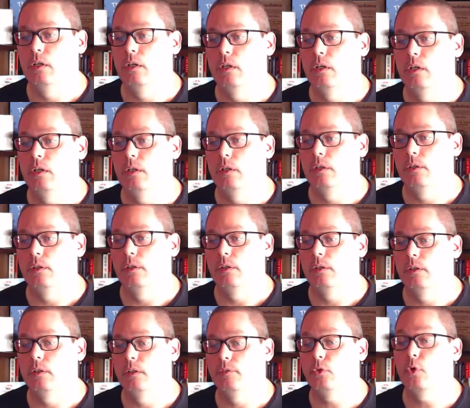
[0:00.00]
course, if you have the
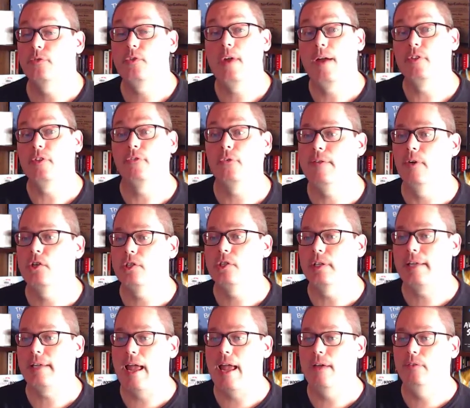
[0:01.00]
free version of
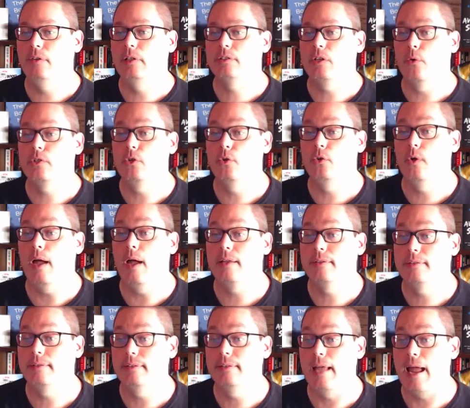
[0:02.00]
Canva, it's going to
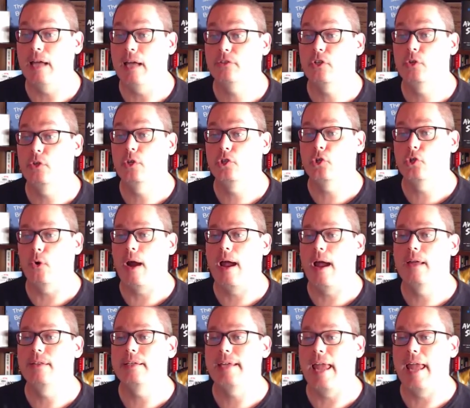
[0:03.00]
ask you to try
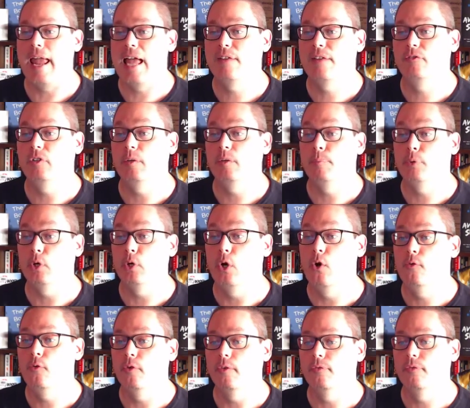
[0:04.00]
the Canva Pro
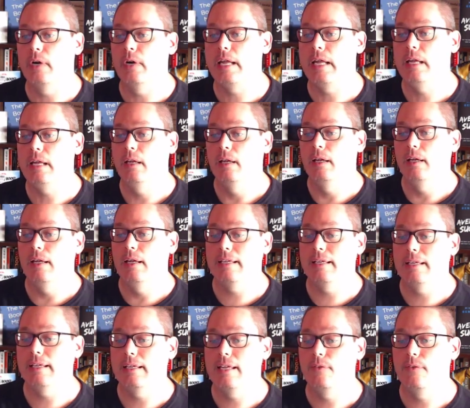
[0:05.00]
for free and
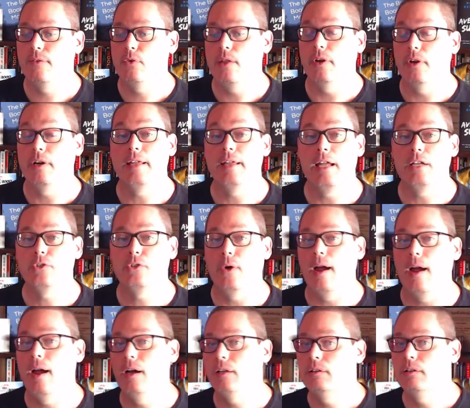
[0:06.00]
give you a 30-day
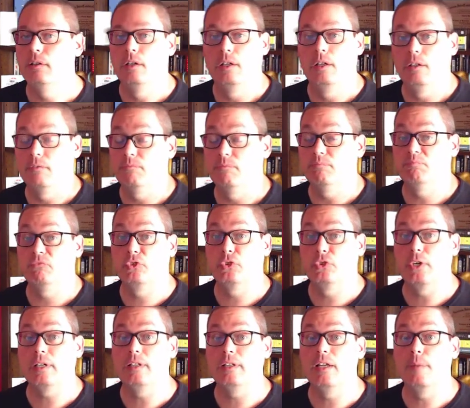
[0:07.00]
trial.
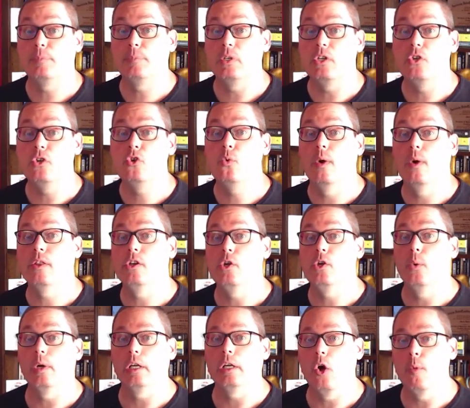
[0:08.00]
Strictly up to you whether you
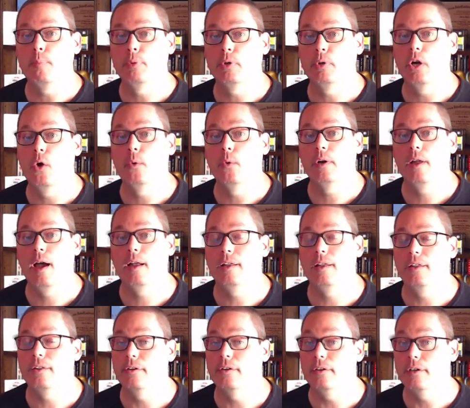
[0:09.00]
want to go pro or
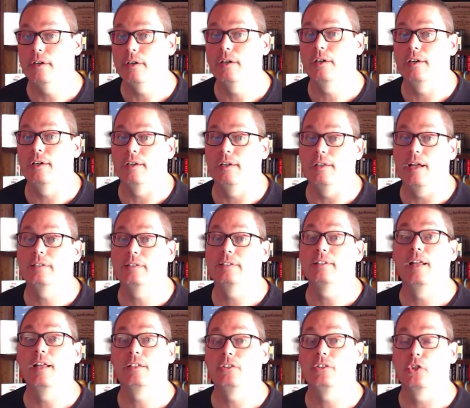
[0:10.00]
not. There are lots and
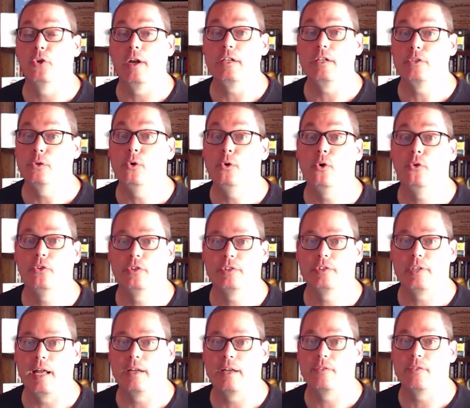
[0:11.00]
lots of great tools
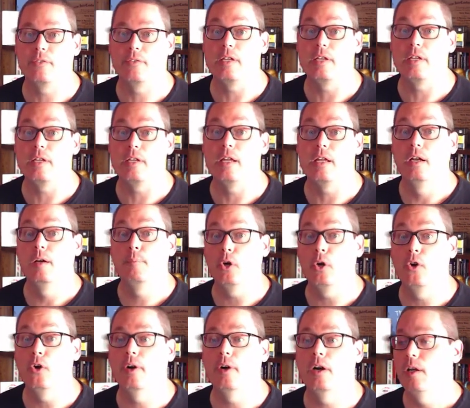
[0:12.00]
inside of the Pro
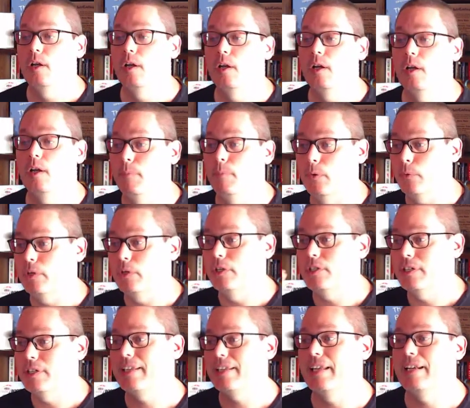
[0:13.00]
version, but when you're
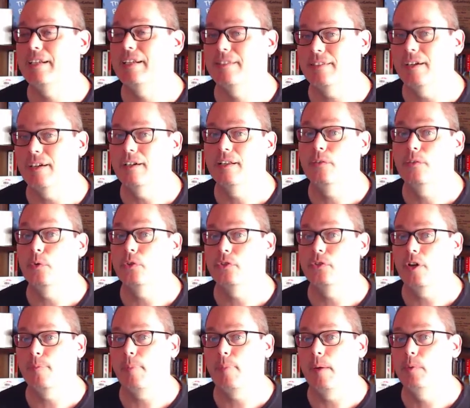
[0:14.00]
just getting started with
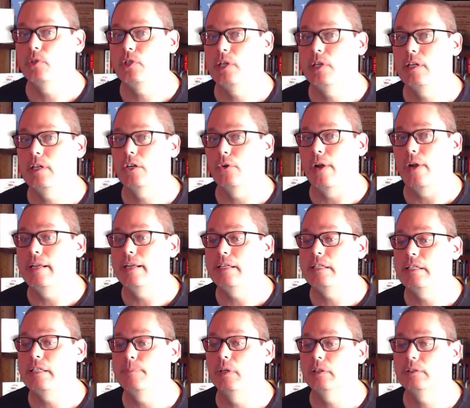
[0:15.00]
self-publishing and creating these
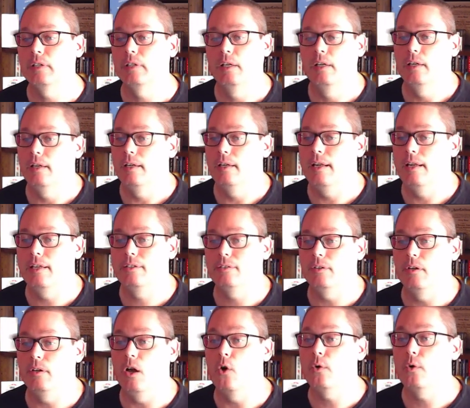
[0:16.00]
books, it's
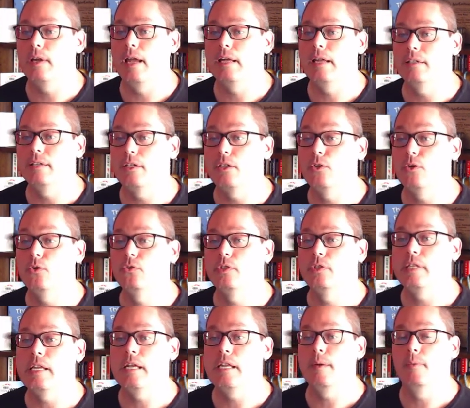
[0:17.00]
okay to use
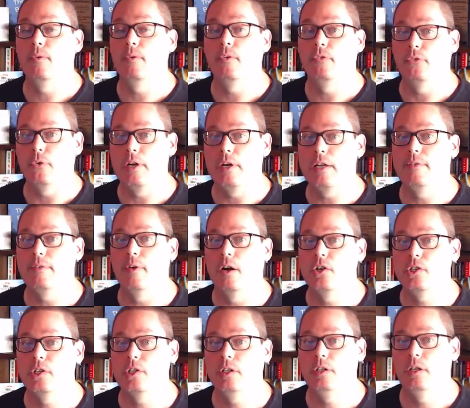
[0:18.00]
the free
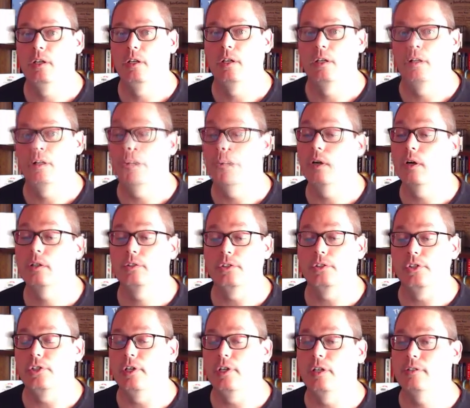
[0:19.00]
version. It works
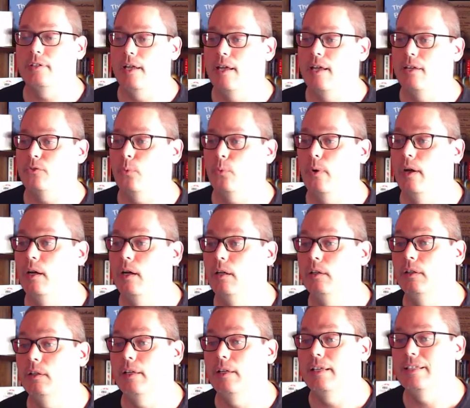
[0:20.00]
just as
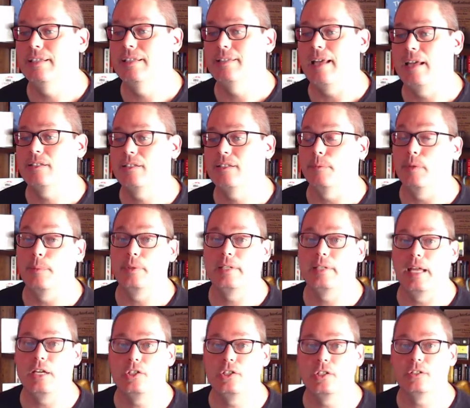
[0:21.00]
well. It just has some
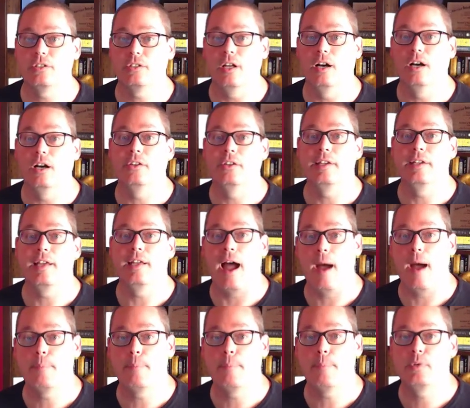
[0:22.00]
limitations on the
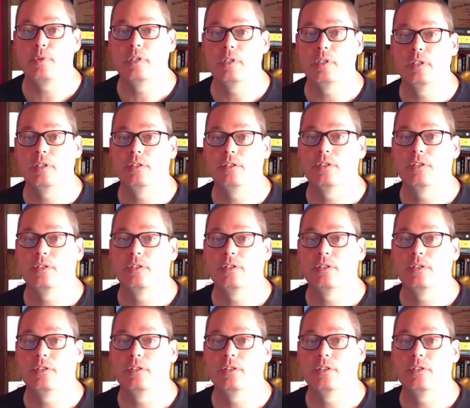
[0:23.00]
options and the